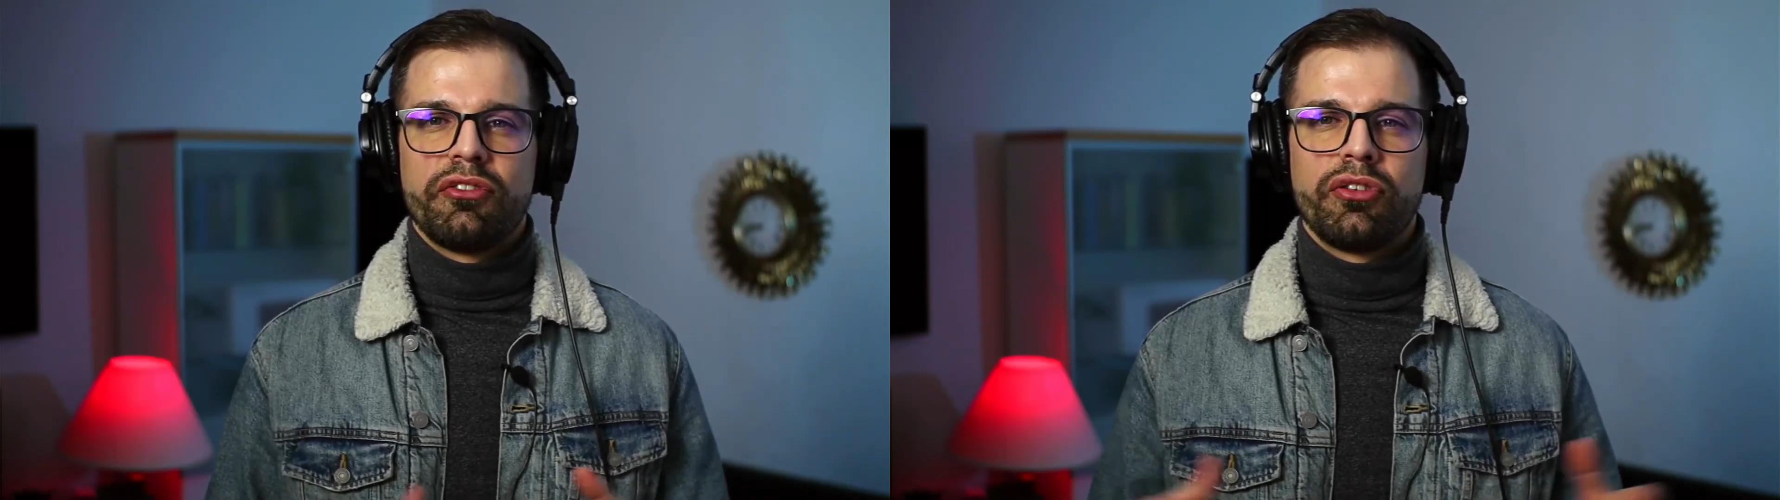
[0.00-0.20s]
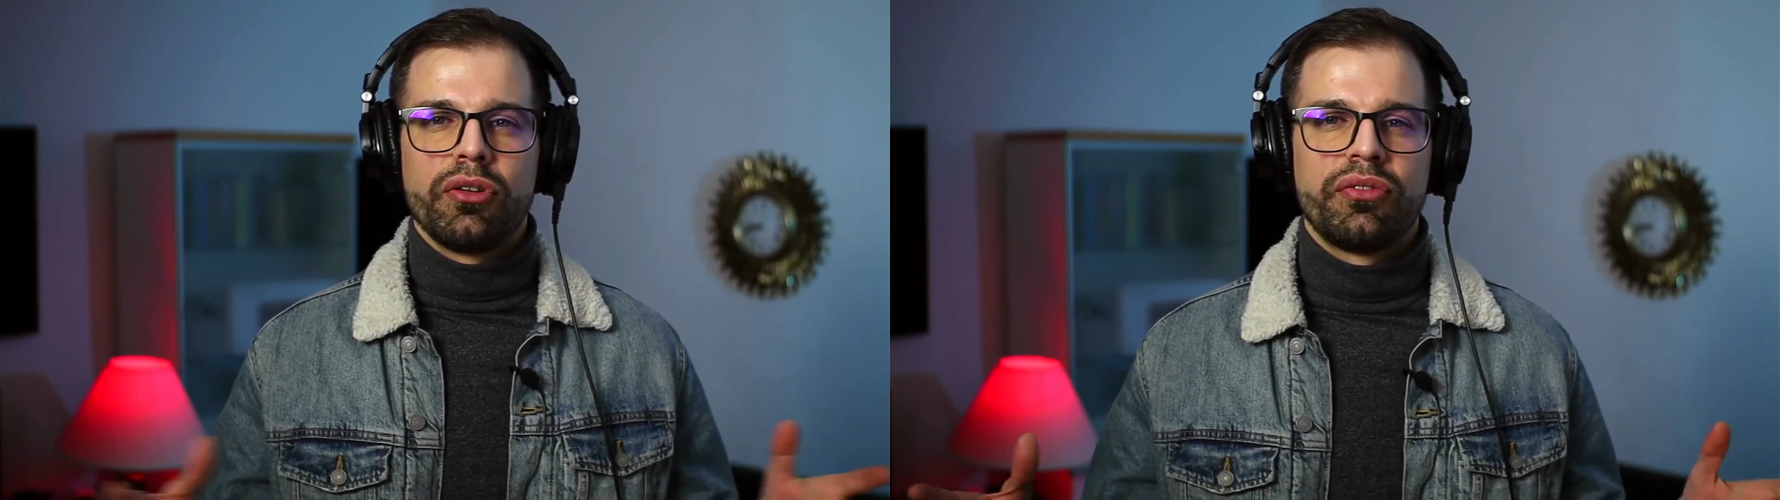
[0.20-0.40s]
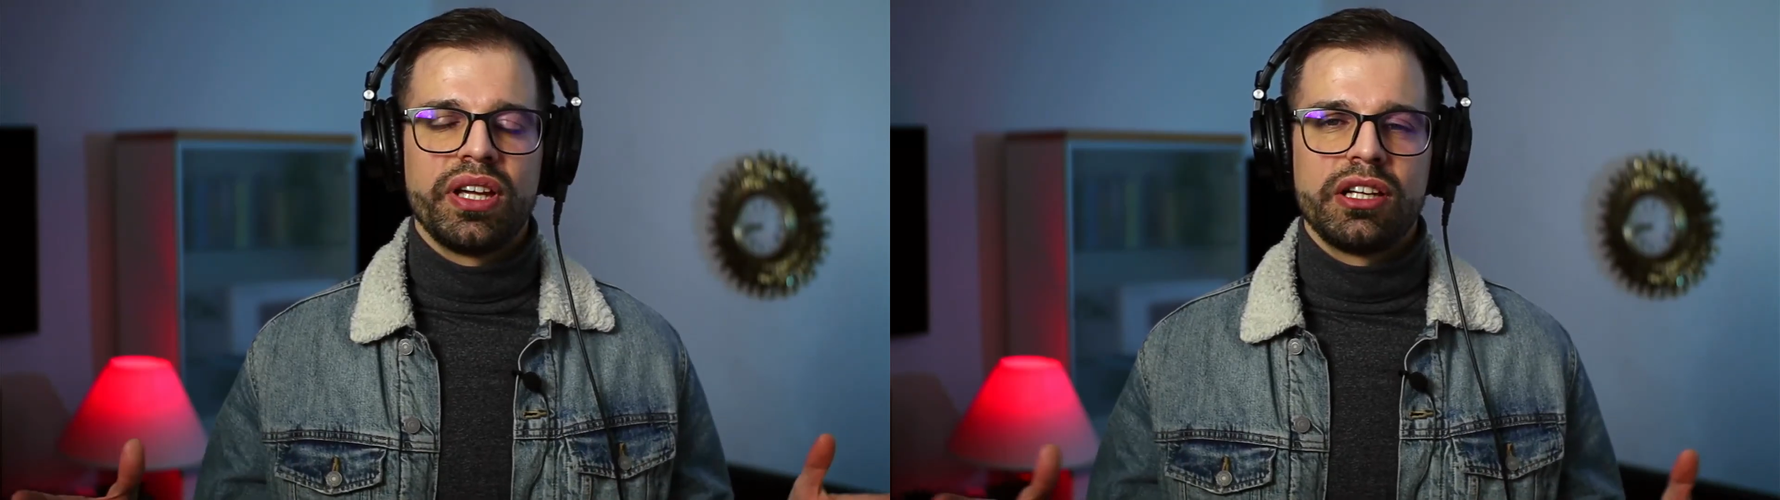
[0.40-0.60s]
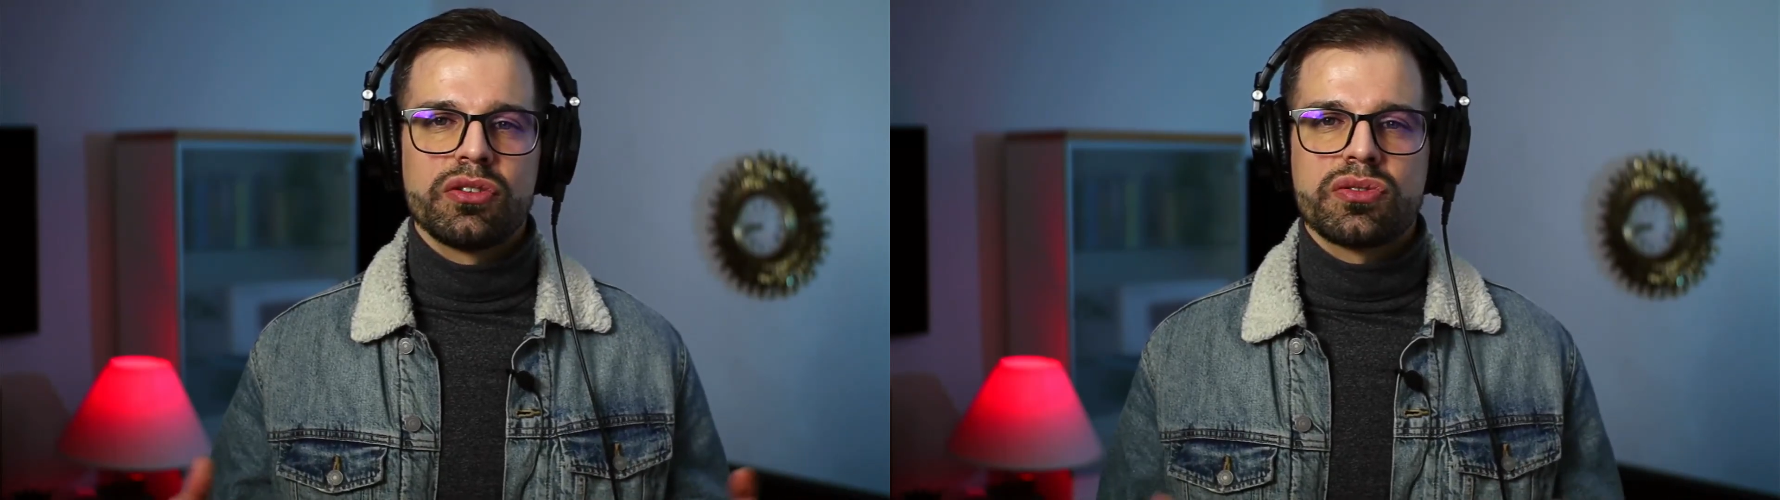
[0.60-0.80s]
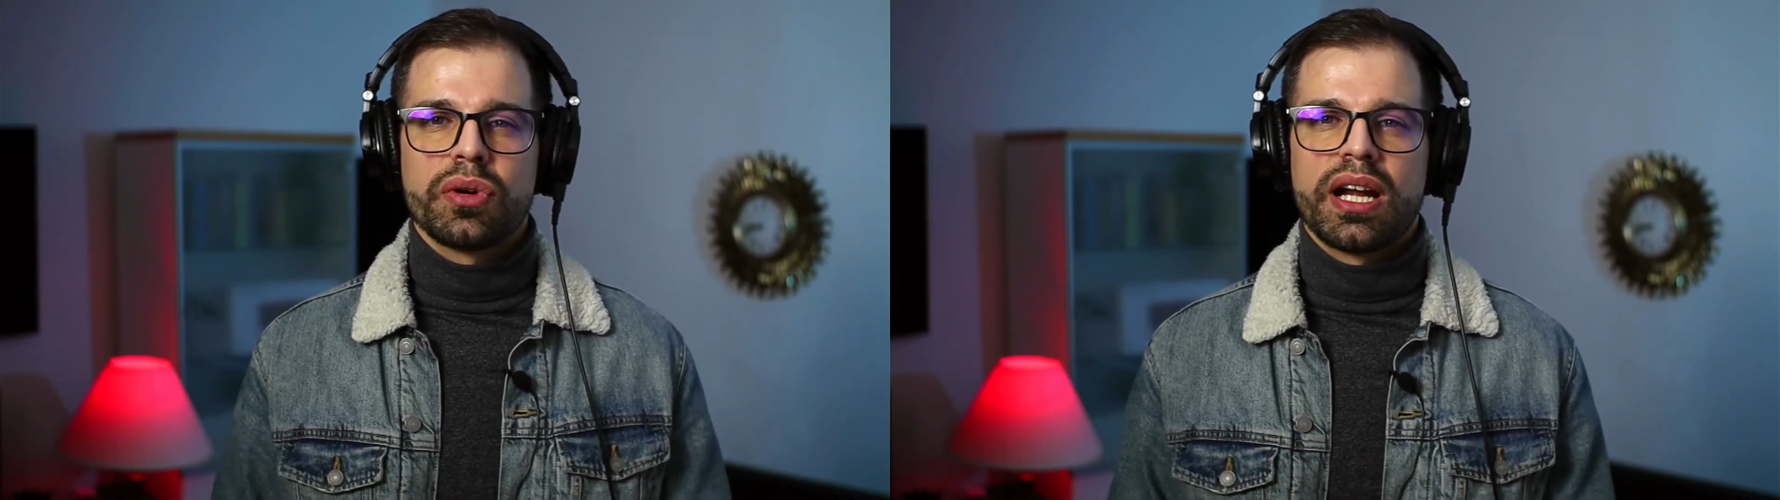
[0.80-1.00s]
full
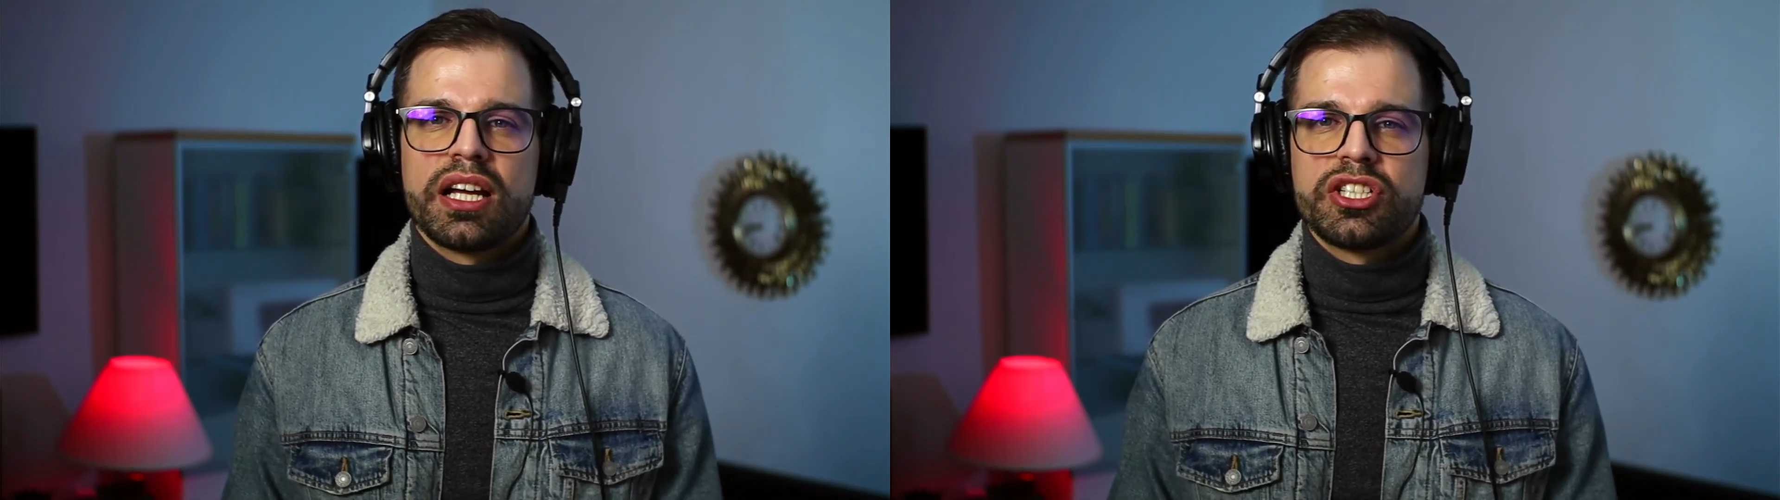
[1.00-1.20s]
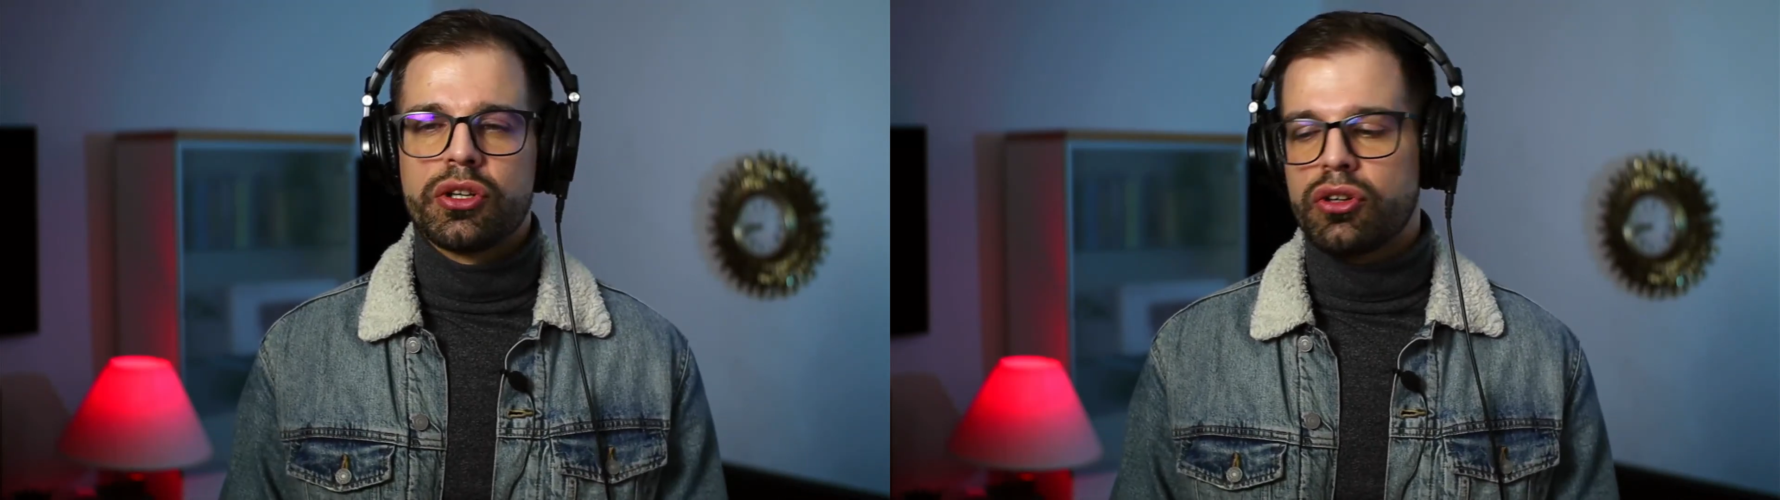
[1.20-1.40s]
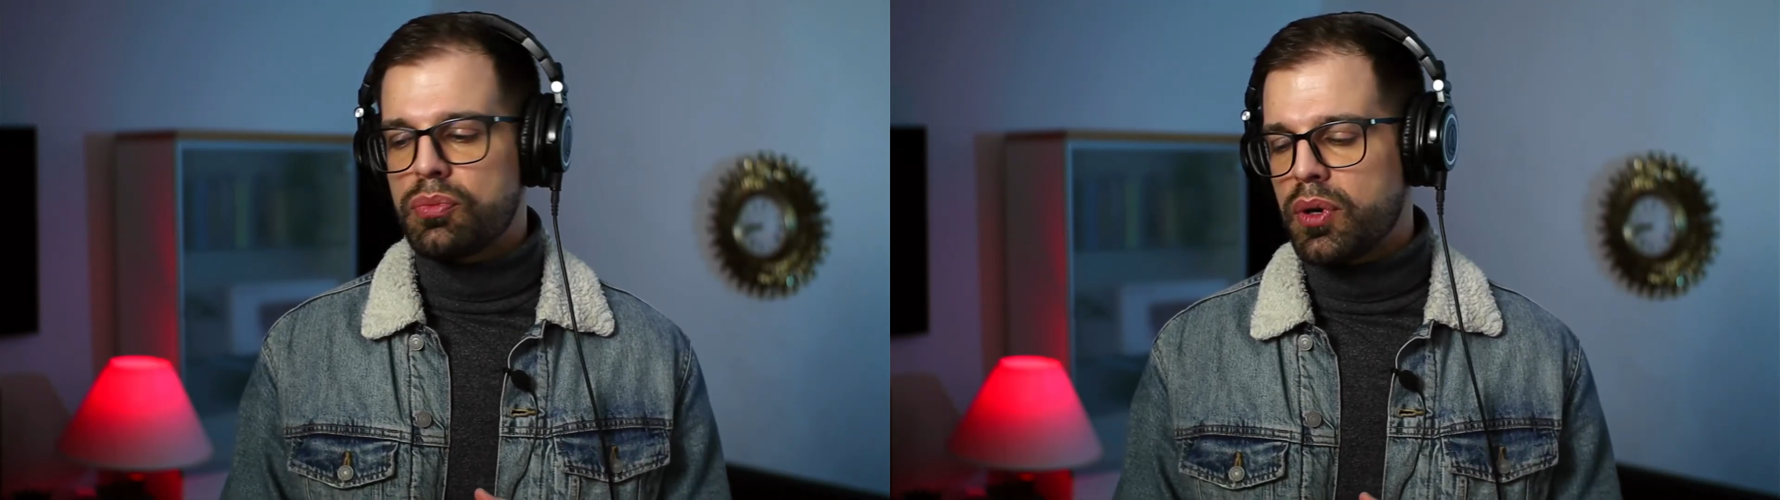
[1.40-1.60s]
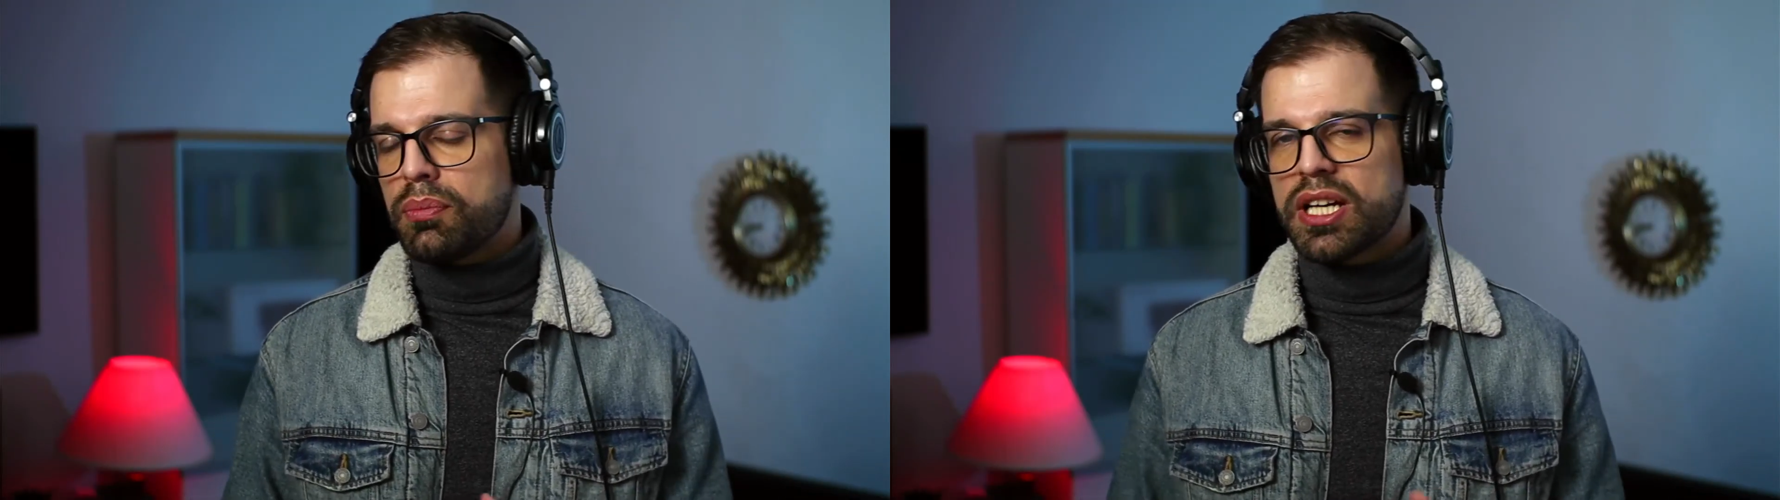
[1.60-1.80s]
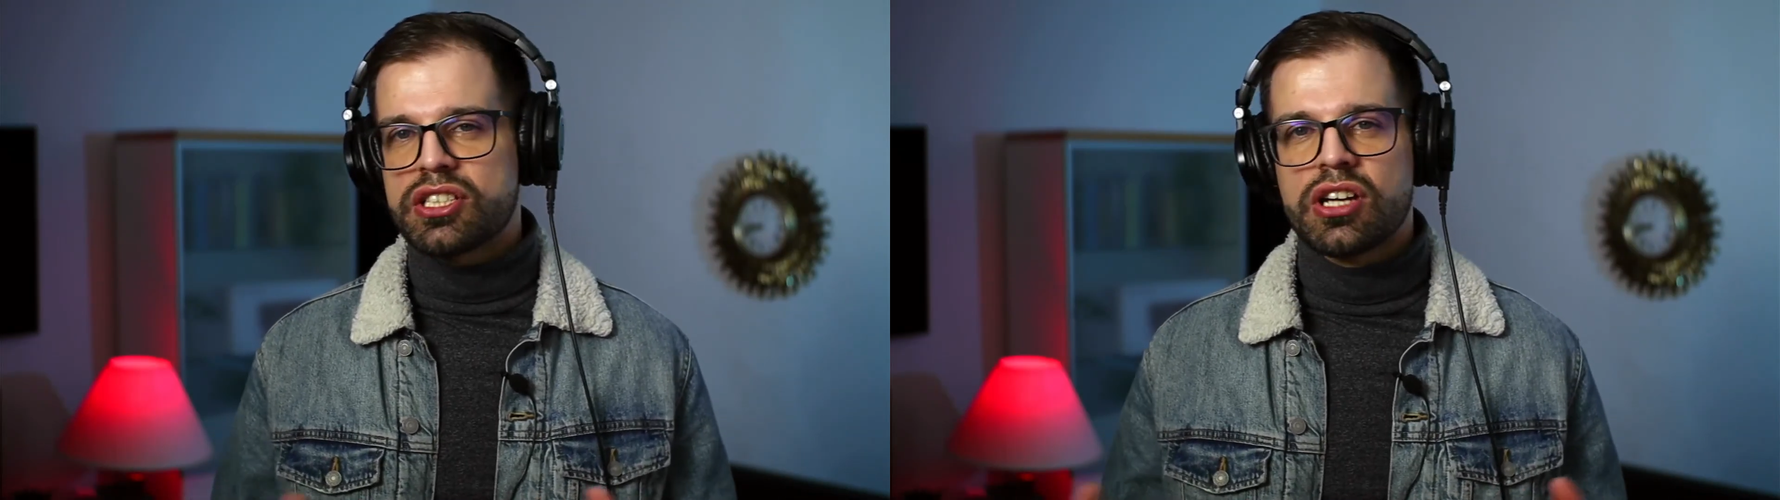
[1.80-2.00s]
videos where I show you pretty
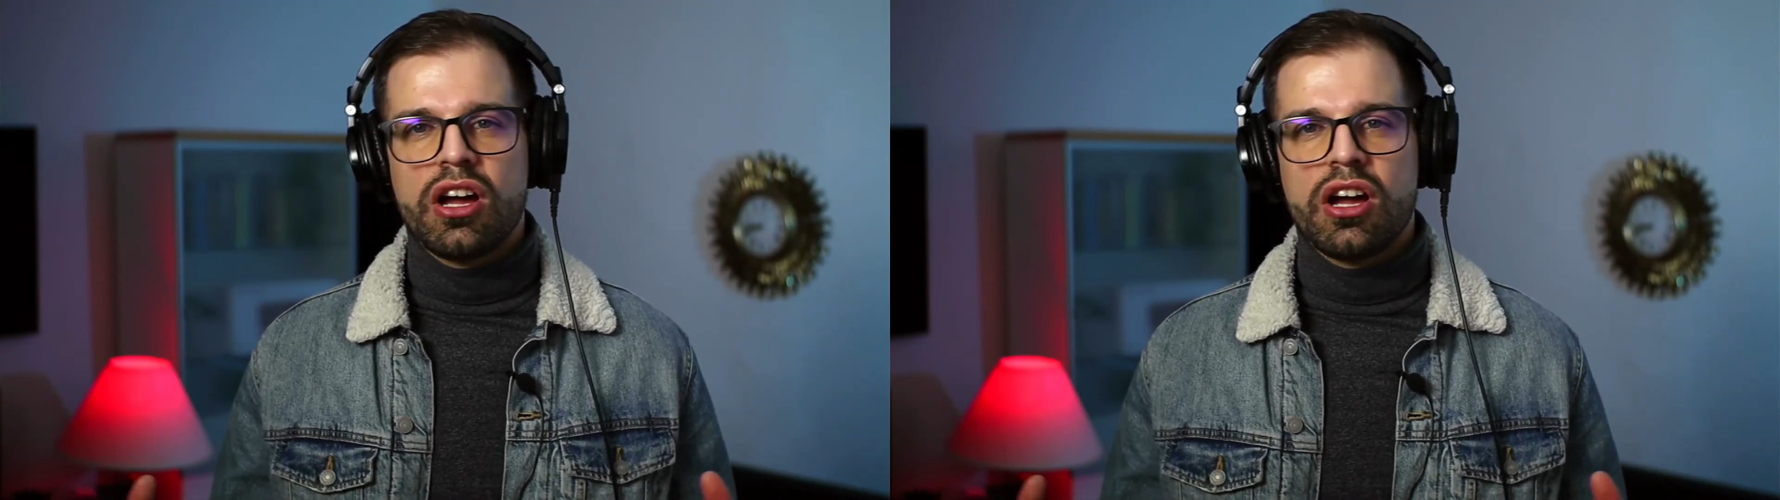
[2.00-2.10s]
much